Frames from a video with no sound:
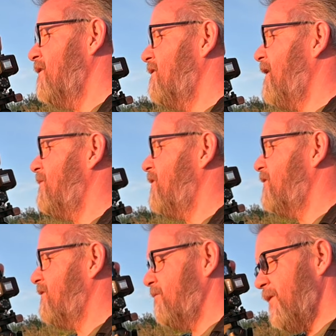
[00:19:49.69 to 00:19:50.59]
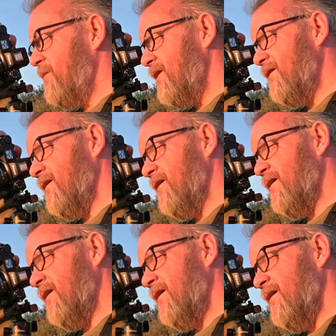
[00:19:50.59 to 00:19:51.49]
damn, the blimmin'
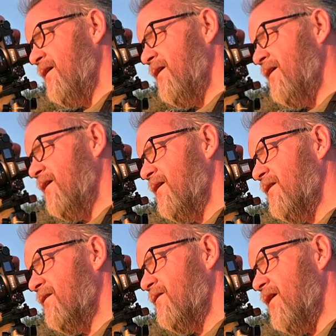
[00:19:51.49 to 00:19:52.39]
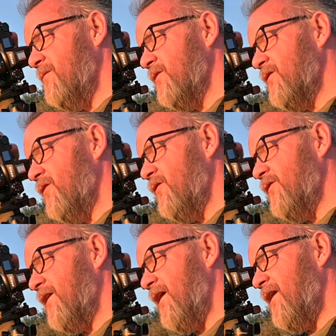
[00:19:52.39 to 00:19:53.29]
timer's gone
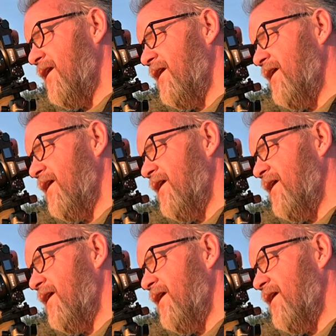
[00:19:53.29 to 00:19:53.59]
off again.